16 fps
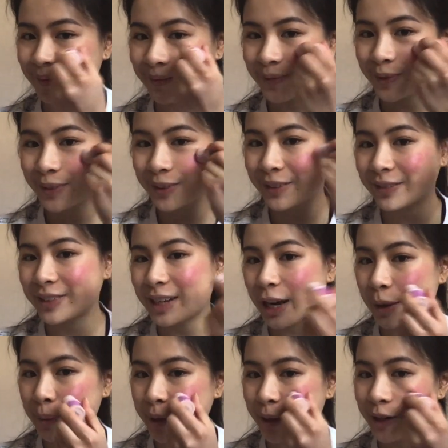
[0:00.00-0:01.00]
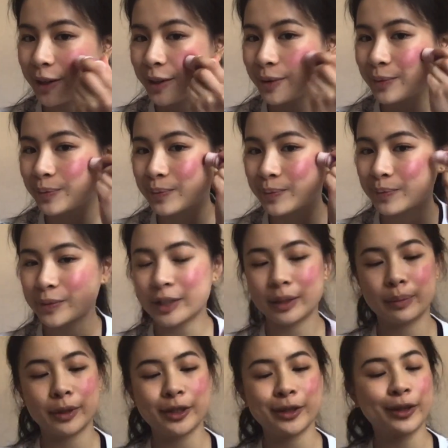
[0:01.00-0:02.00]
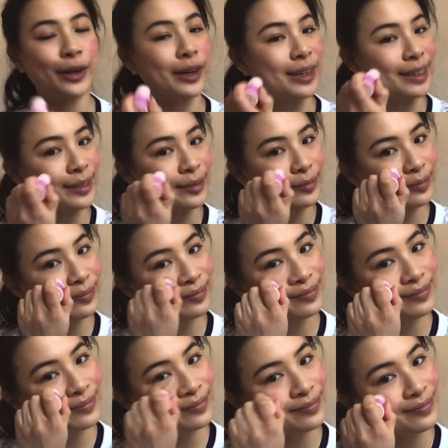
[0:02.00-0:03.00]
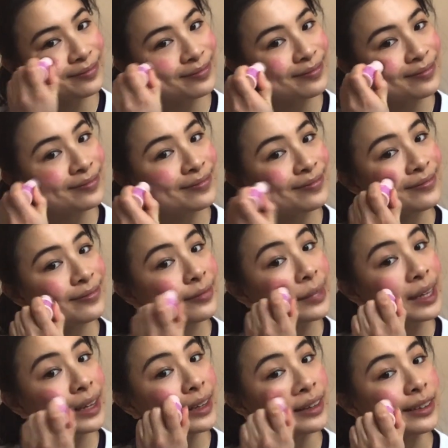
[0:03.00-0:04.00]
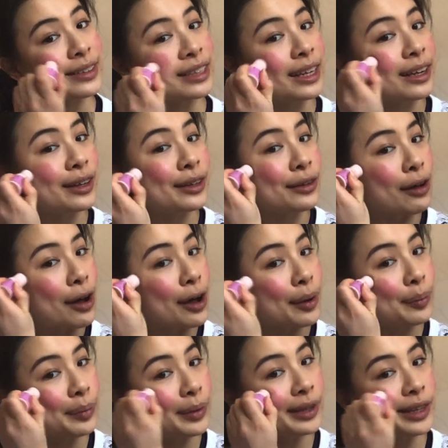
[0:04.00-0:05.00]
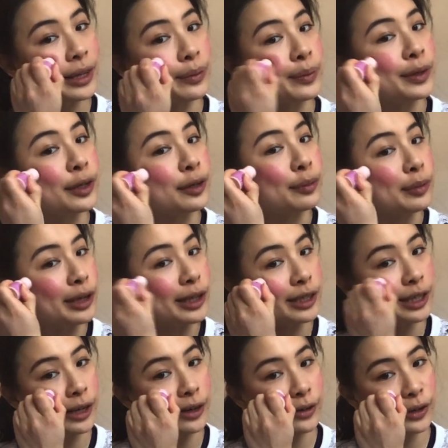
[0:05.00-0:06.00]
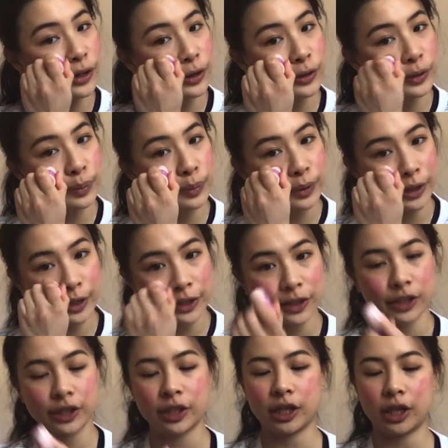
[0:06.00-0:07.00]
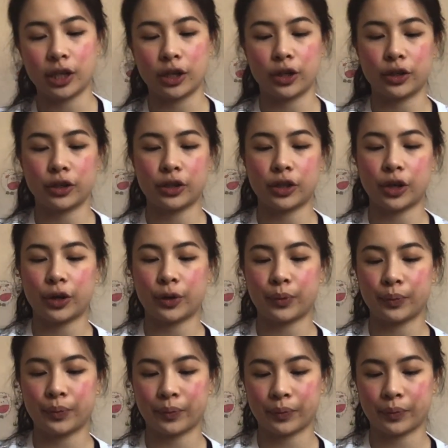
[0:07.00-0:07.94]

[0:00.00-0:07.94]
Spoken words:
sort of dab it, smudge it on. It looks like a lot, but then when you blend it out, it goes pretty sheer, so